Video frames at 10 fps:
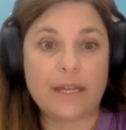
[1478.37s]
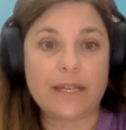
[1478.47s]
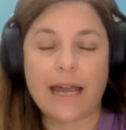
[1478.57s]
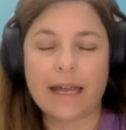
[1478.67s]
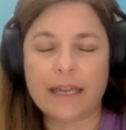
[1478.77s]

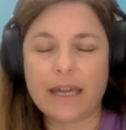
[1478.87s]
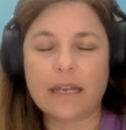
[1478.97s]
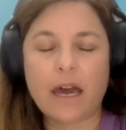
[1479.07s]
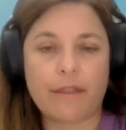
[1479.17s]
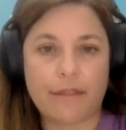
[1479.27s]
because I
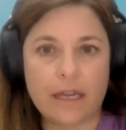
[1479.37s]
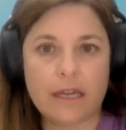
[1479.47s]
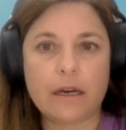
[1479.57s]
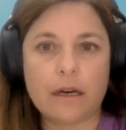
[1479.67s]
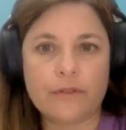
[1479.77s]
cannot
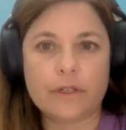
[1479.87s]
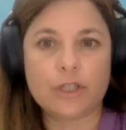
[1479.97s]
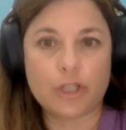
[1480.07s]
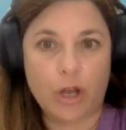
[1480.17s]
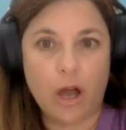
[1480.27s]
think of
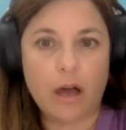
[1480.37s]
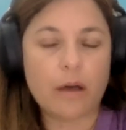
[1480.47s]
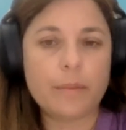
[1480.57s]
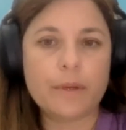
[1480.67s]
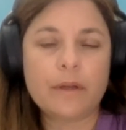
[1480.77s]
a
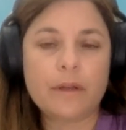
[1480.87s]
job